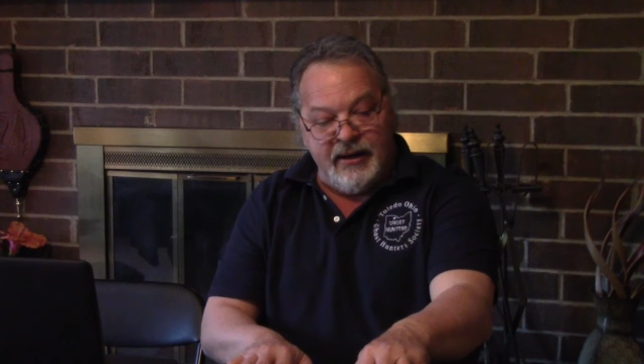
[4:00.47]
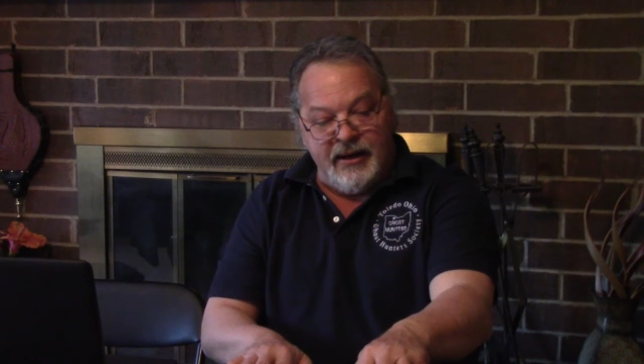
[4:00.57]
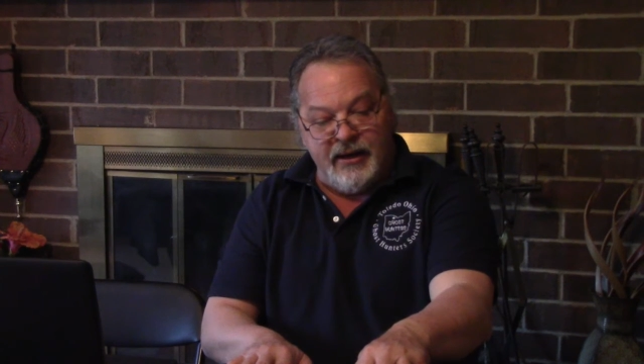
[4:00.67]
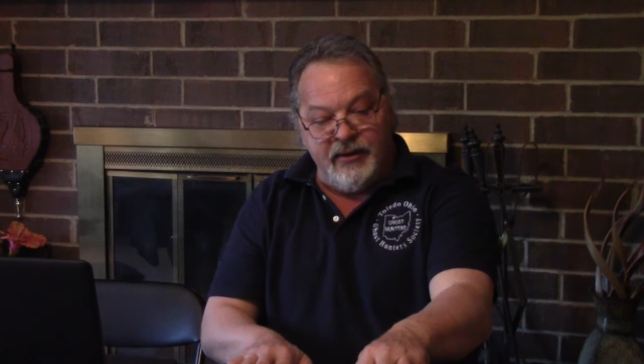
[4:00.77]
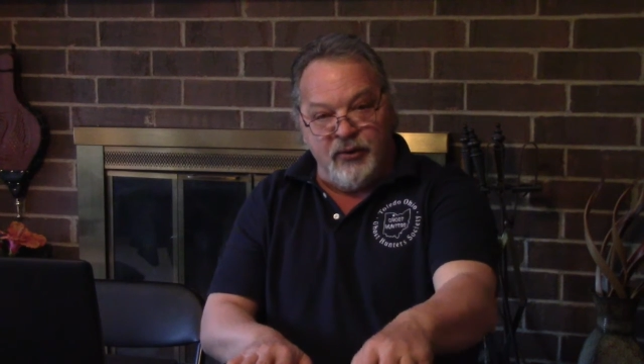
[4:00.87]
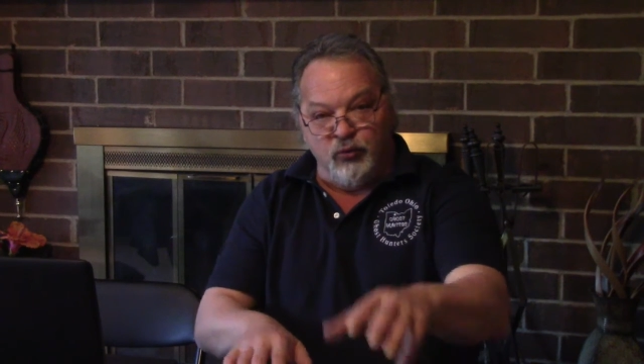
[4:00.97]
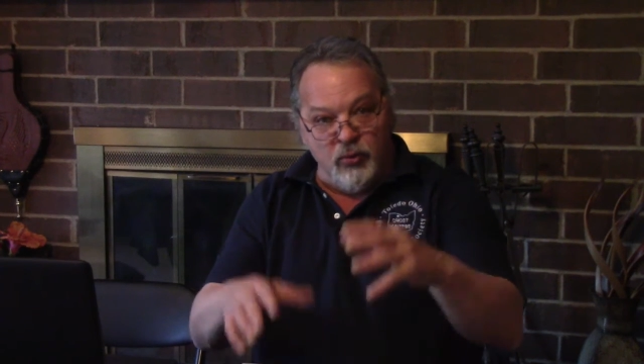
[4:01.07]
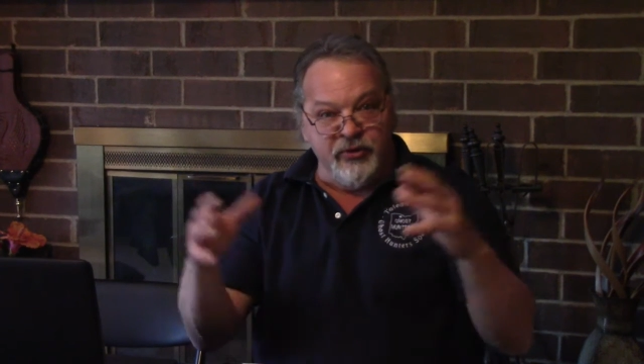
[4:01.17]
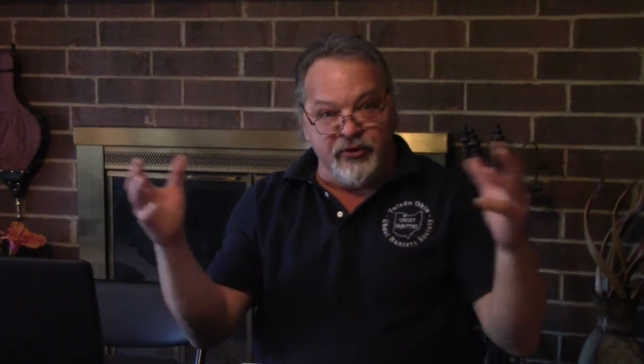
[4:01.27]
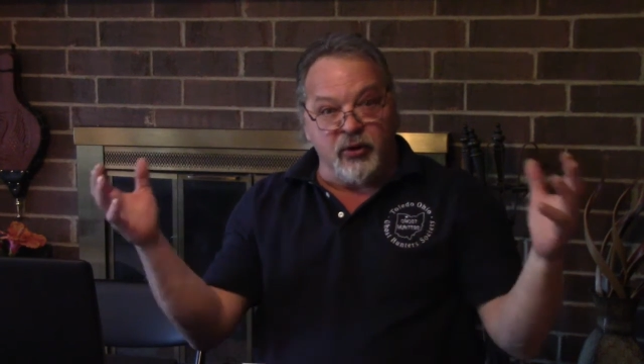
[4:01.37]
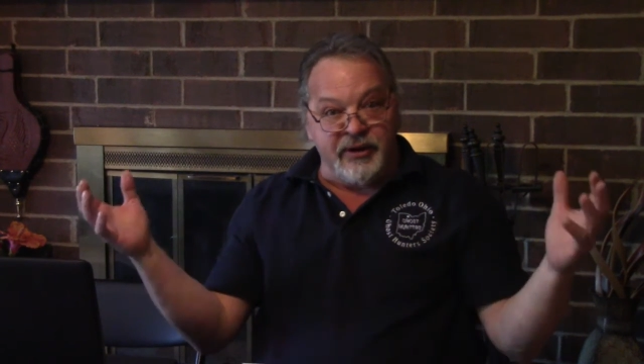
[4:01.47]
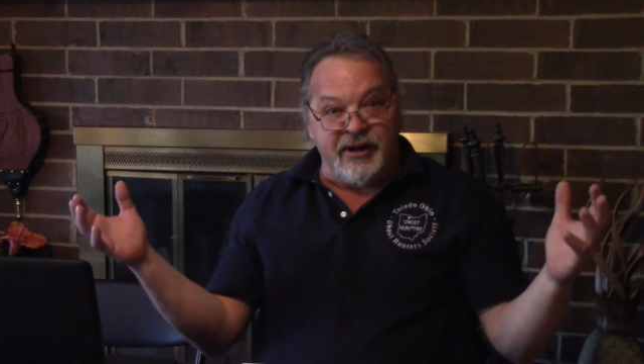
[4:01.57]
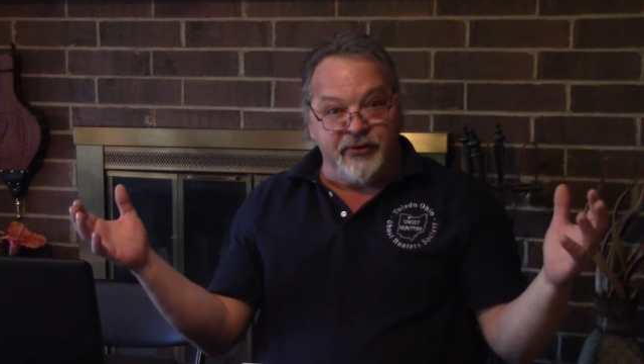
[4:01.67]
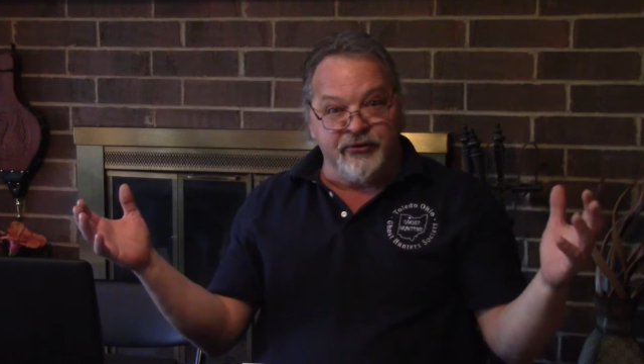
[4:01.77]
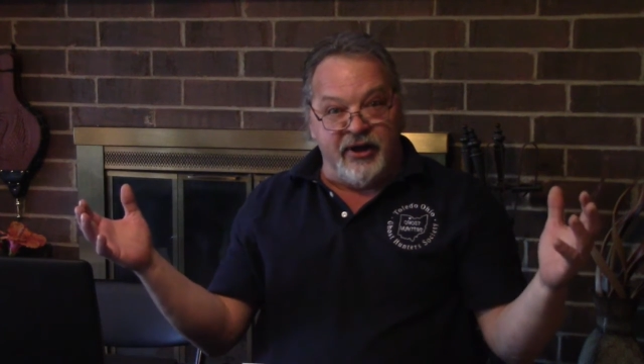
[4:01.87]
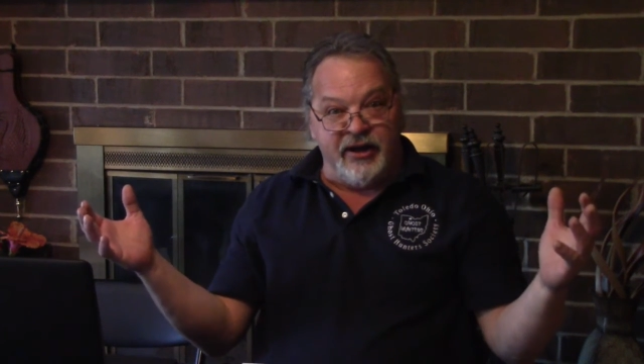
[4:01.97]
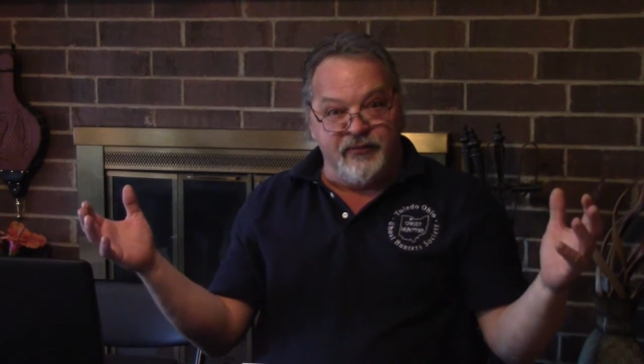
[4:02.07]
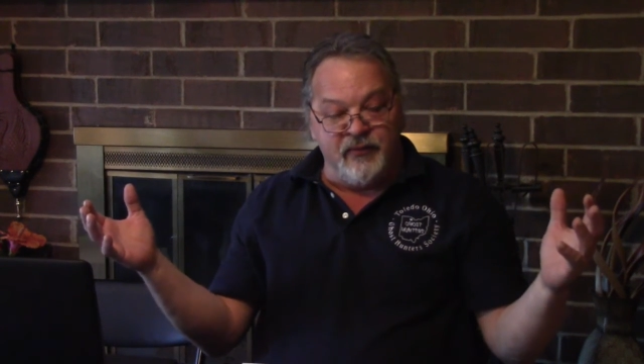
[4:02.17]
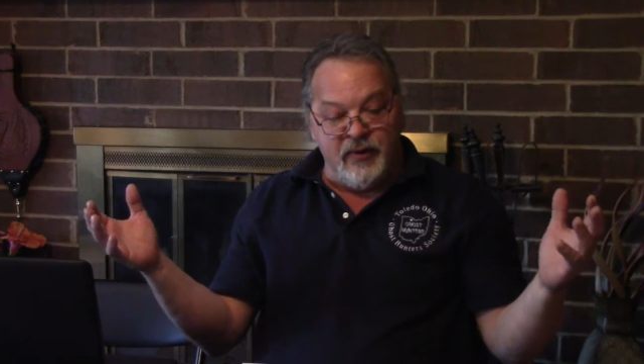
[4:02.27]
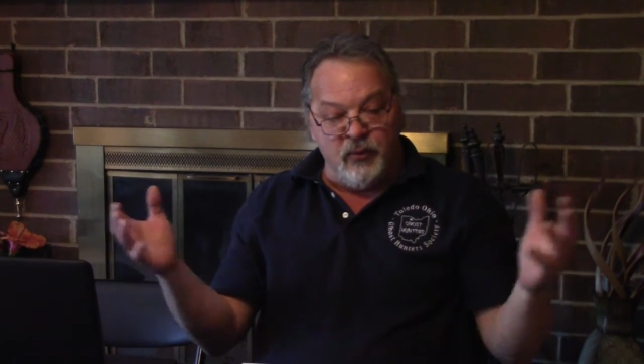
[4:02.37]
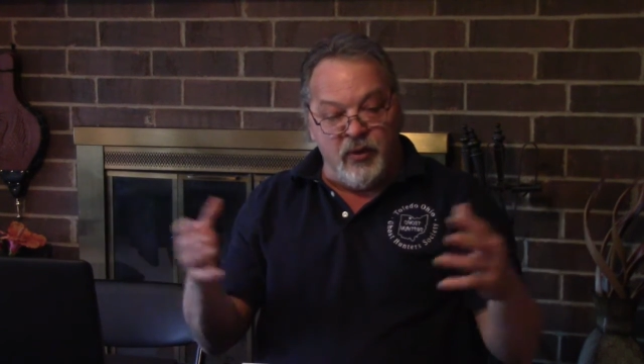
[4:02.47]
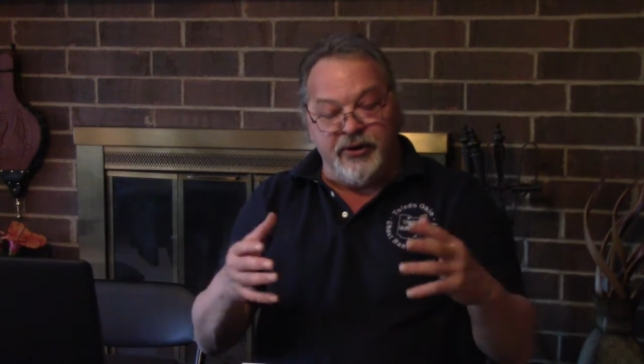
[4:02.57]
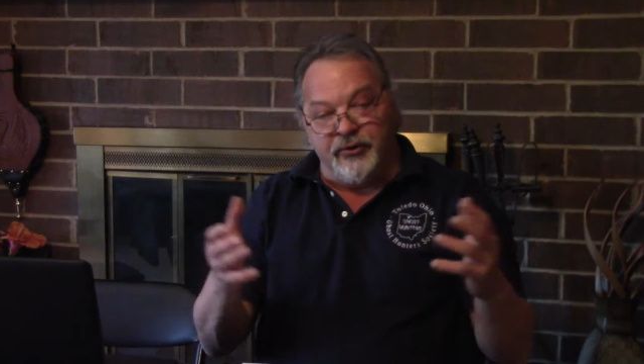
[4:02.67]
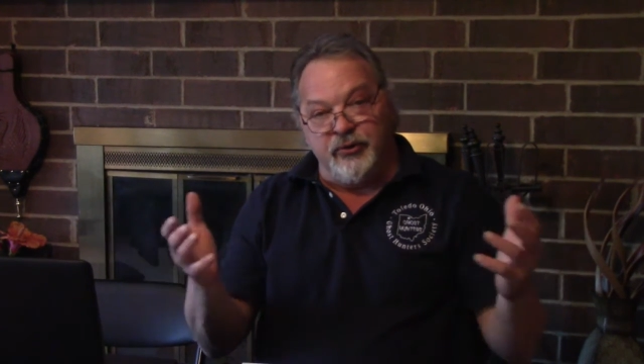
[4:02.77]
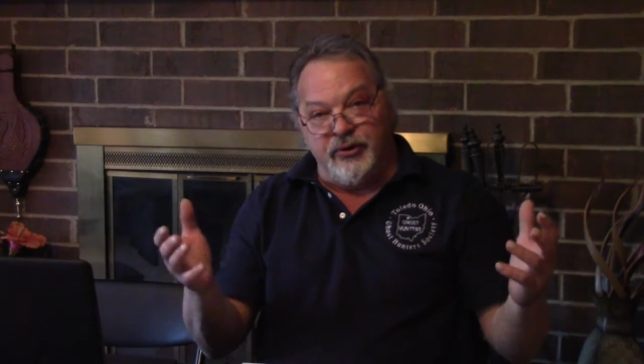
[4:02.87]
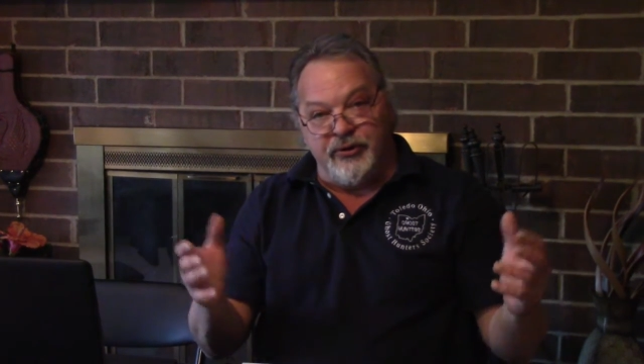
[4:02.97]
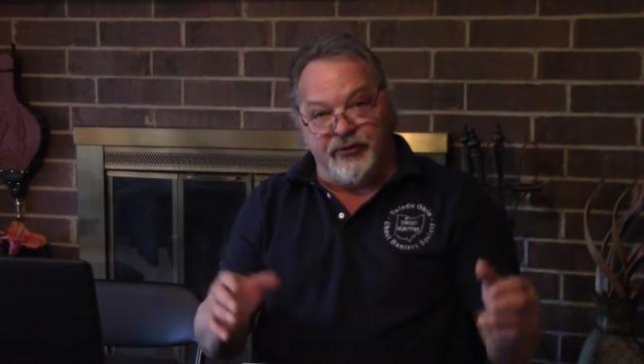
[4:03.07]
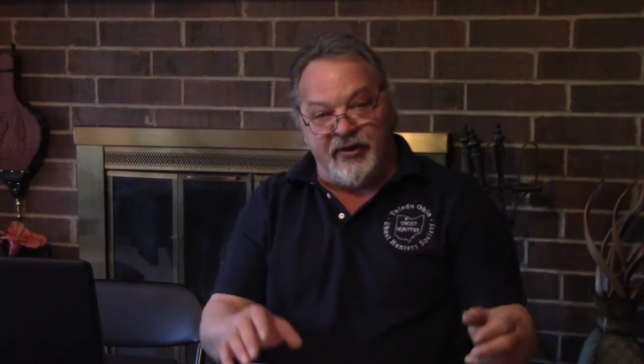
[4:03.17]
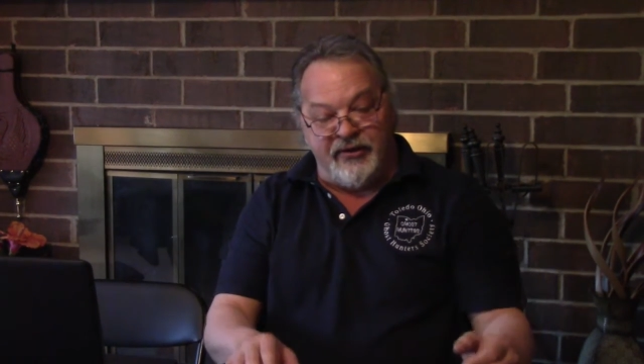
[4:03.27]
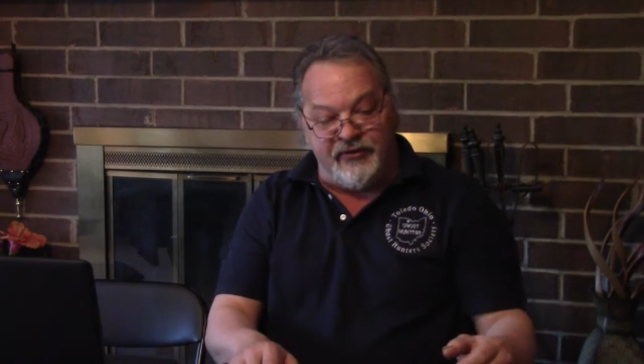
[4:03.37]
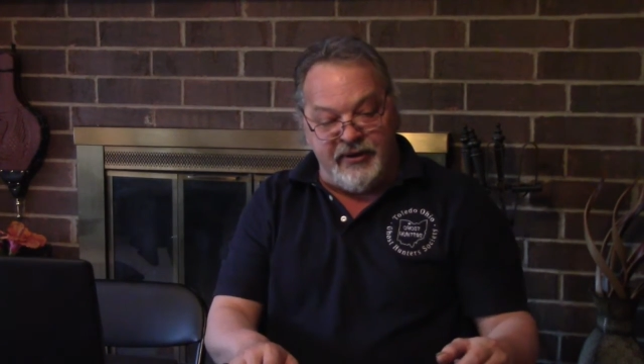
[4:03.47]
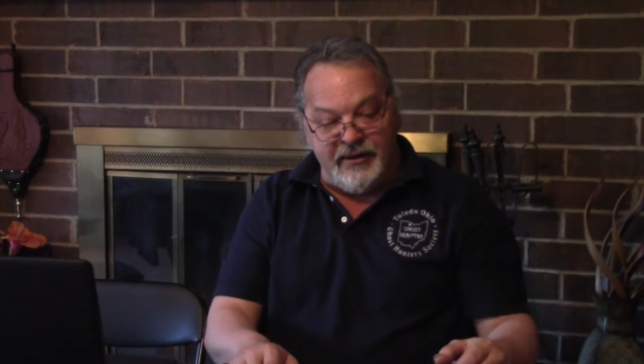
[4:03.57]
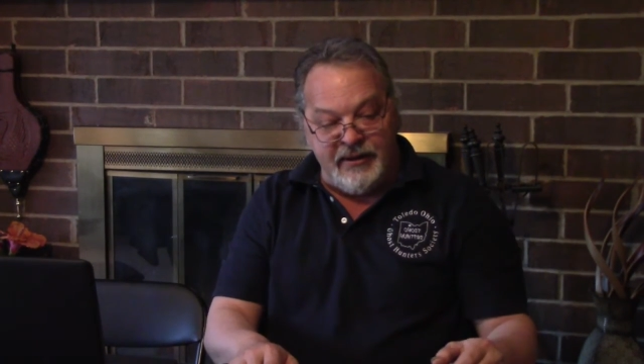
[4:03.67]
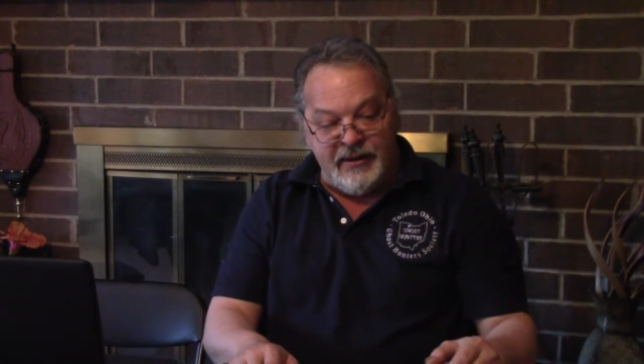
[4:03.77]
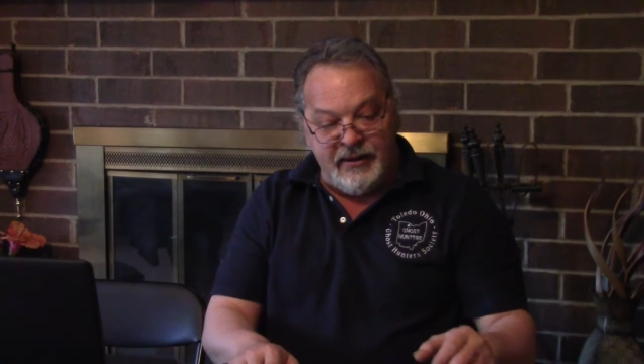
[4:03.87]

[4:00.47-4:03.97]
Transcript: and the room is already energized while you're doing your session,